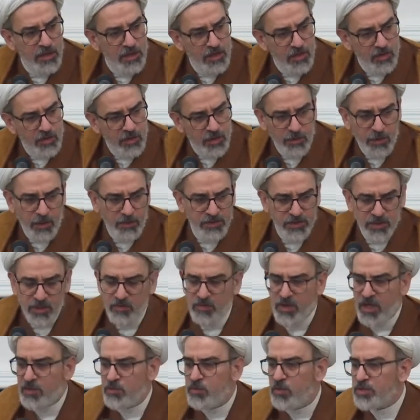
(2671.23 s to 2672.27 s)
you know, Imam
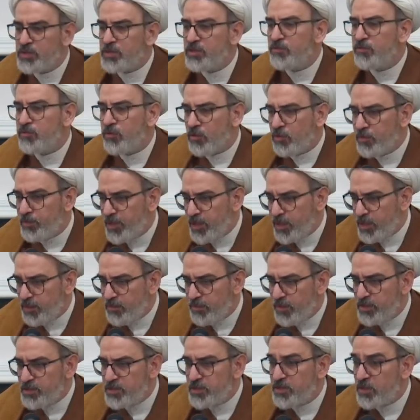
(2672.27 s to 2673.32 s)
Jawad wasn't forbearing,
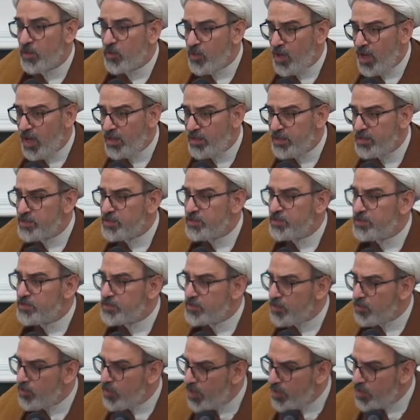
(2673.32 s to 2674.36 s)
but his Jawad
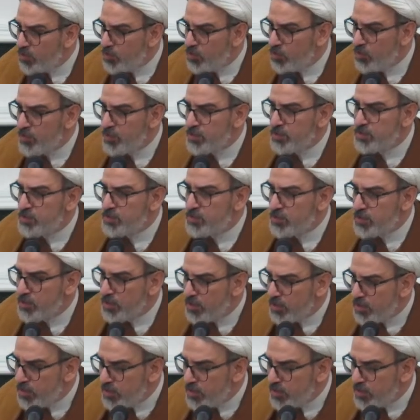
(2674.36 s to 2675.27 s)
is the one who is,